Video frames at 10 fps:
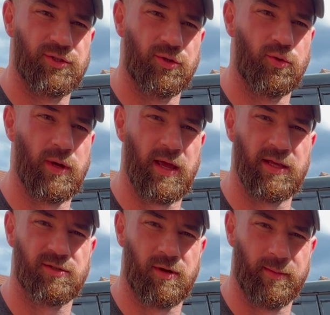to a
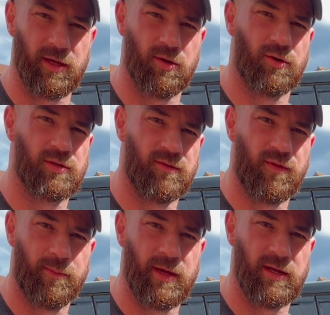ceramic coating
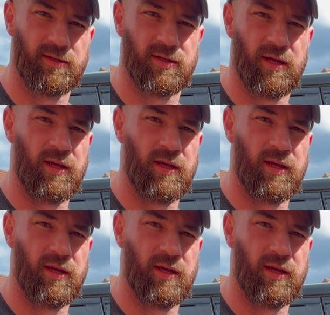for paint.